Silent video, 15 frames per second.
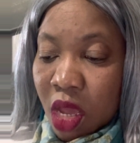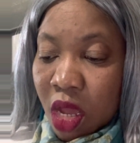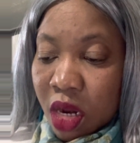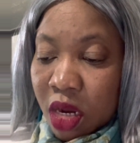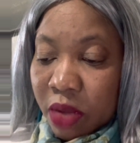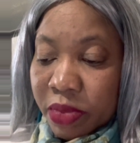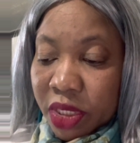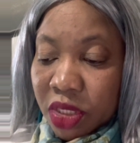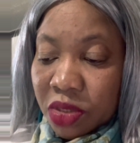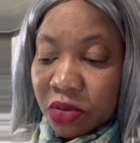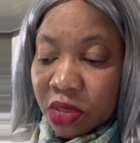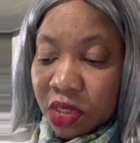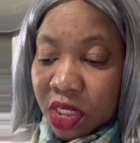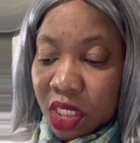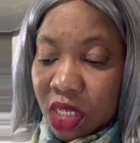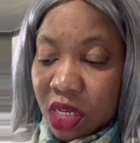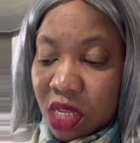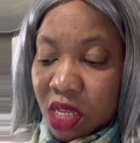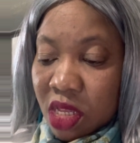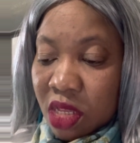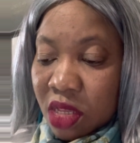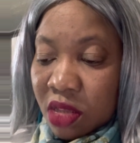Number 2,
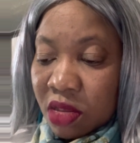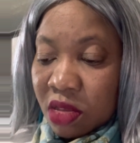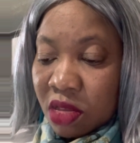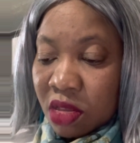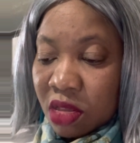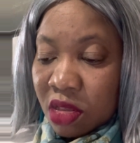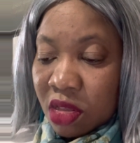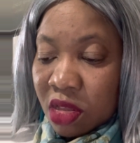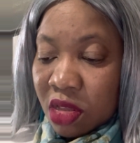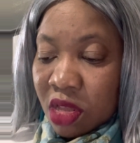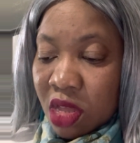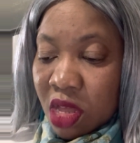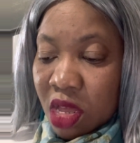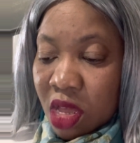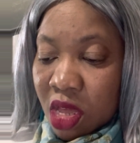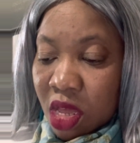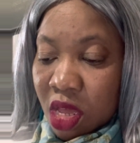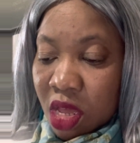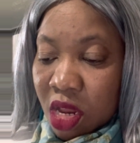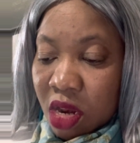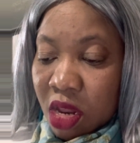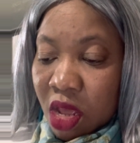Diddy.
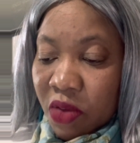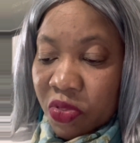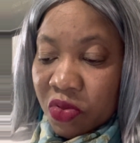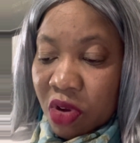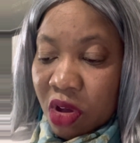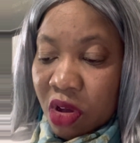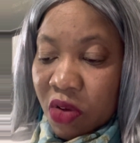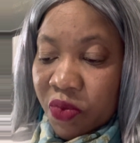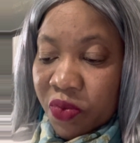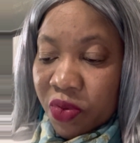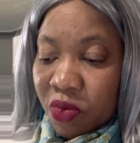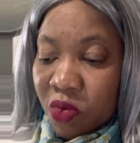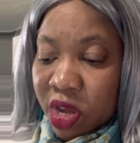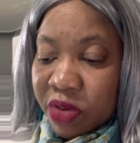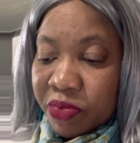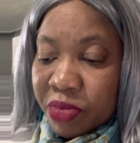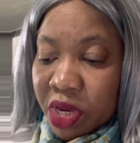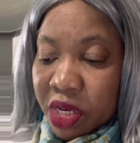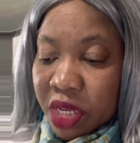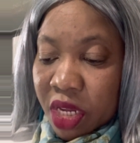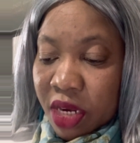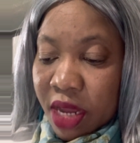Net worth $1
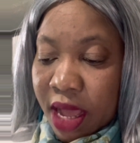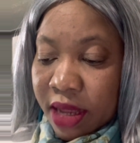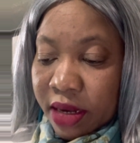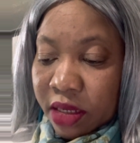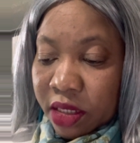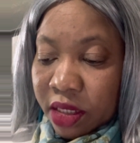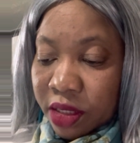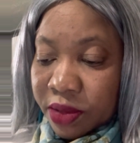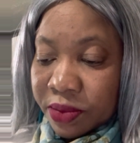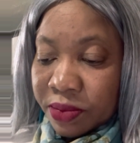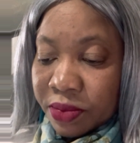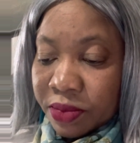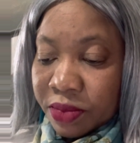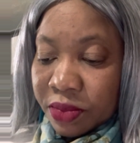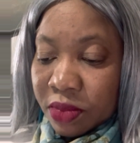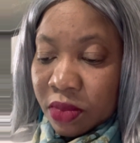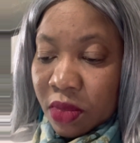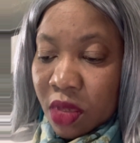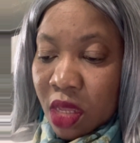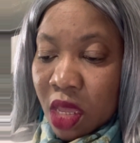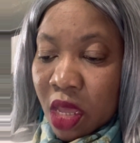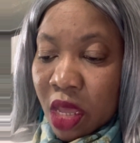billion.
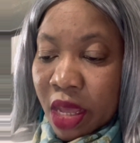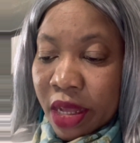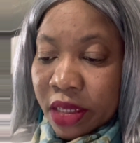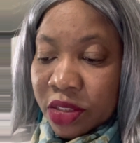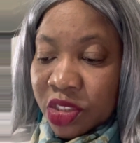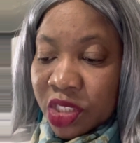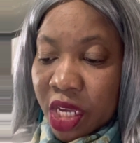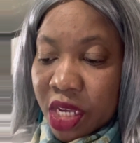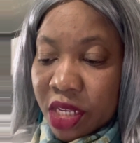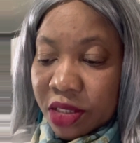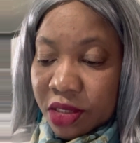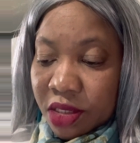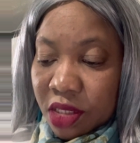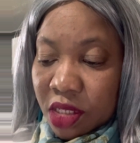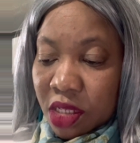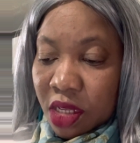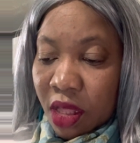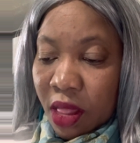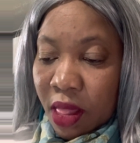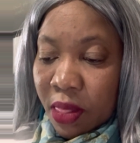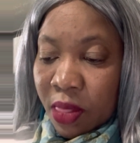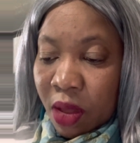Jay-Z,
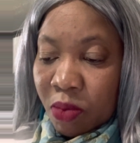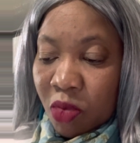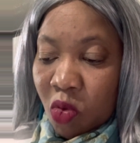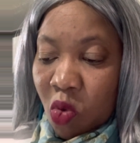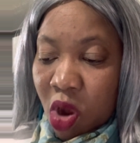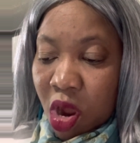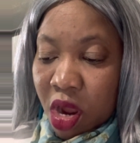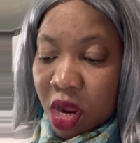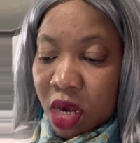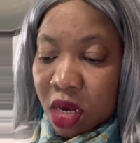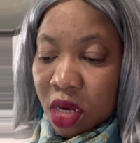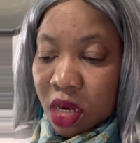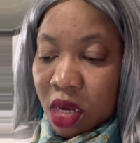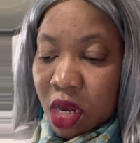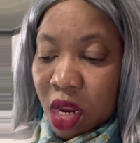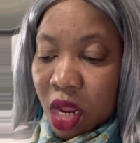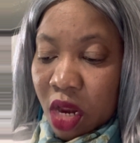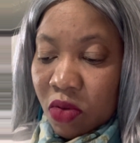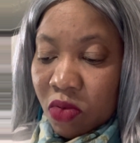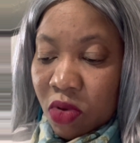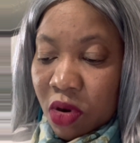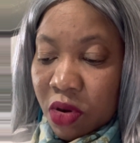number 1, net
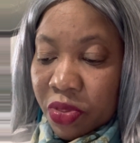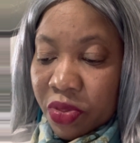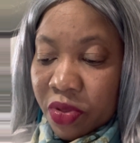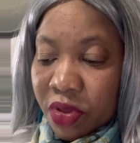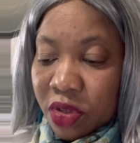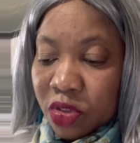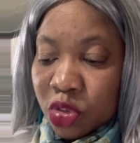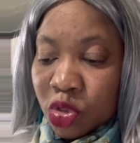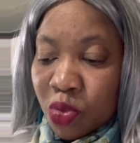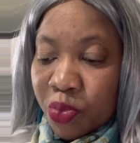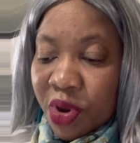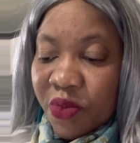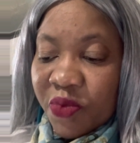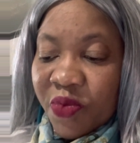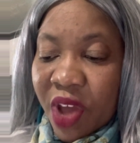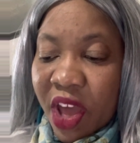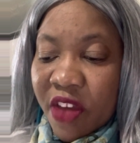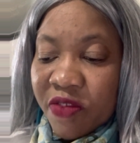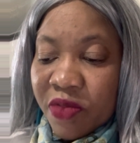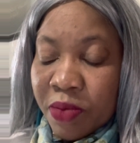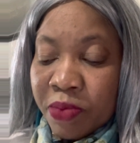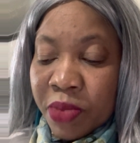worth $2.5
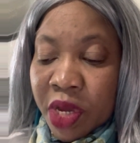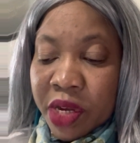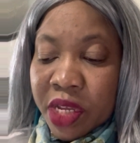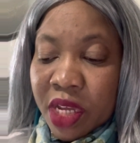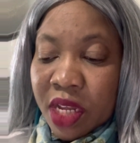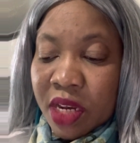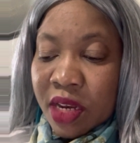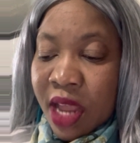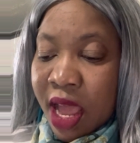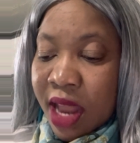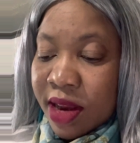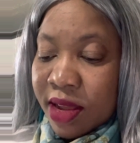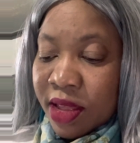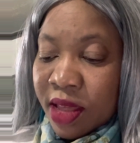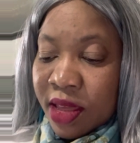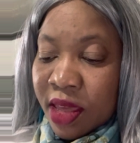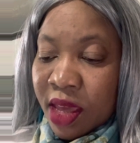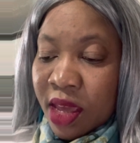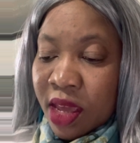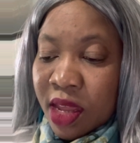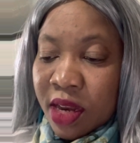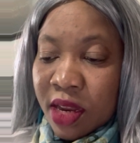billion.
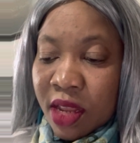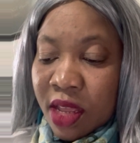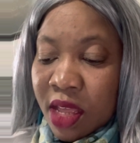Again,